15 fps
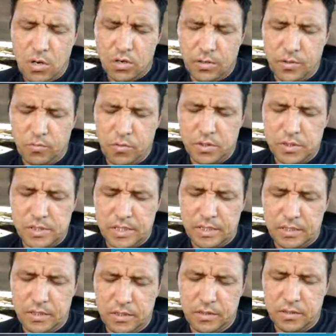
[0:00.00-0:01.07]
all of the ones
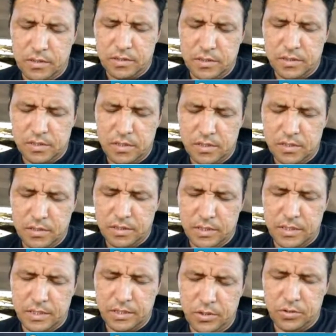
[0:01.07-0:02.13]
that
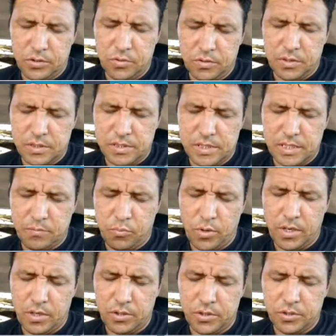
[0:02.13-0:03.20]
continue to say a
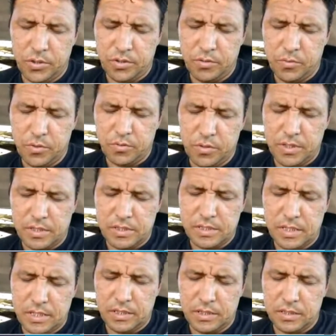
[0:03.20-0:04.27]
prayer to you, Mauna, I ask
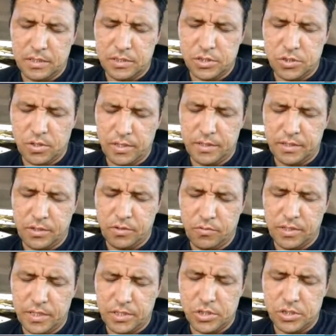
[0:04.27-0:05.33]
that you could strengthen our
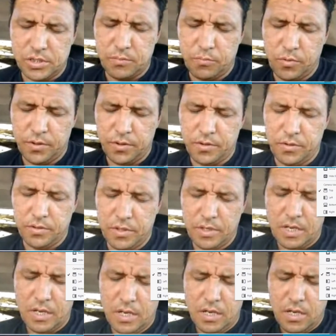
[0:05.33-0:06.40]
relationship with you. And